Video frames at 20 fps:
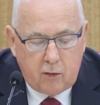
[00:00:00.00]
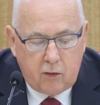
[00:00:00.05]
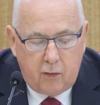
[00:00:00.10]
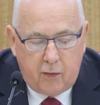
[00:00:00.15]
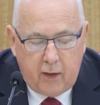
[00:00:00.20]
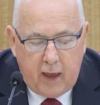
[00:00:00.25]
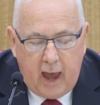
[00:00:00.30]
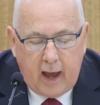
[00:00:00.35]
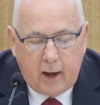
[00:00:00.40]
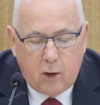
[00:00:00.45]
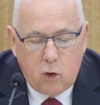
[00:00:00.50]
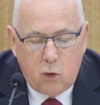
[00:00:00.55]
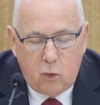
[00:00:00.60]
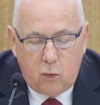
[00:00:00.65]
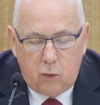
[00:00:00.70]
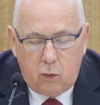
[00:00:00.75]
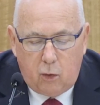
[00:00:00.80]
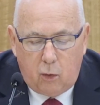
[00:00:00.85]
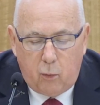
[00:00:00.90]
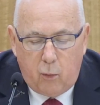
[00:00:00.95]
to the
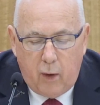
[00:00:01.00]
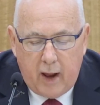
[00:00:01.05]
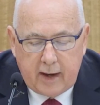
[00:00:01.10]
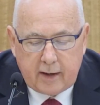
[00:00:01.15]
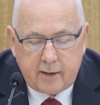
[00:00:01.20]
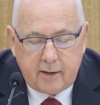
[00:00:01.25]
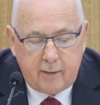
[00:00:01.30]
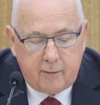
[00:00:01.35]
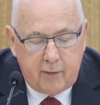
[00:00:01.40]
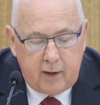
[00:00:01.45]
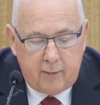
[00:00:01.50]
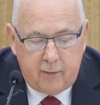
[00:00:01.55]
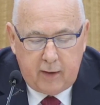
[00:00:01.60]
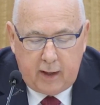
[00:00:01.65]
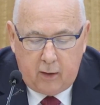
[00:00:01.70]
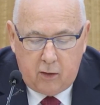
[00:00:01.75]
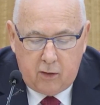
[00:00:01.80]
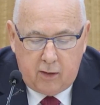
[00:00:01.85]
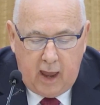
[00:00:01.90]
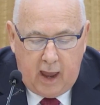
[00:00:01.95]
actual or relative
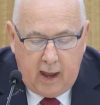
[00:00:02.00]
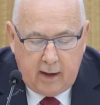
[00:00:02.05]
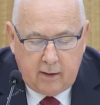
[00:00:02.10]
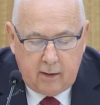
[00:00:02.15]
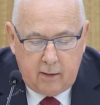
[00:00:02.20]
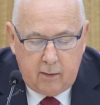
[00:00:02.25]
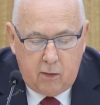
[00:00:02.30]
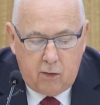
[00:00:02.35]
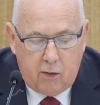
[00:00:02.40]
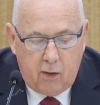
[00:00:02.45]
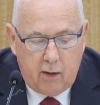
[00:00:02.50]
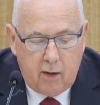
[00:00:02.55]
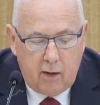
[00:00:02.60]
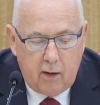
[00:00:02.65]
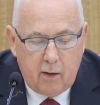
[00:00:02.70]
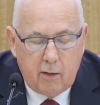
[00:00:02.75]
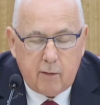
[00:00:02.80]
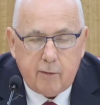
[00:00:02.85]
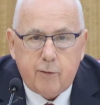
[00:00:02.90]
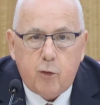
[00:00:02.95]
living standards
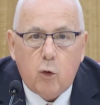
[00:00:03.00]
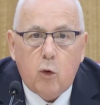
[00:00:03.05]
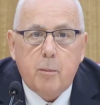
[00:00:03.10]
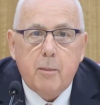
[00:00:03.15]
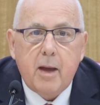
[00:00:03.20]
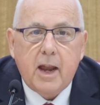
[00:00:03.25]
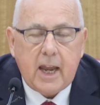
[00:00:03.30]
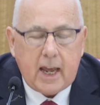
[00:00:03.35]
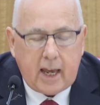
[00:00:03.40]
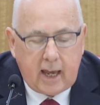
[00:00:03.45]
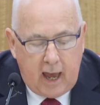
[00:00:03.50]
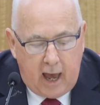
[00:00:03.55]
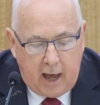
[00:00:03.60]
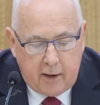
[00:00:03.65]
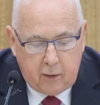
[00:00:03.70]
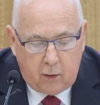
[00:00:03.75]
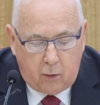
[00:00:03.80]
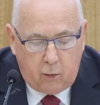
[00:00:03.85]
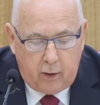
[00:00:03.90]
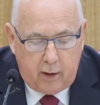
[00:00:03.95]
for many
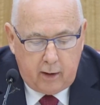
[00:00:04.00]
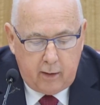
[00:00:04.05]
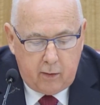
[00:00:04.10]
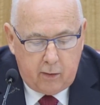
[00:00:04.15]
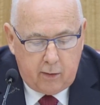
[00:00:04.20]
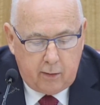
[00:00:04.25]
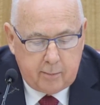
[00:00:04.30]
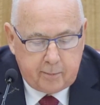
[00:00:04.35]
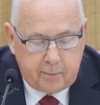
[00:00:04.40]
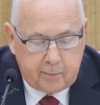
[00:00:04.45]
categories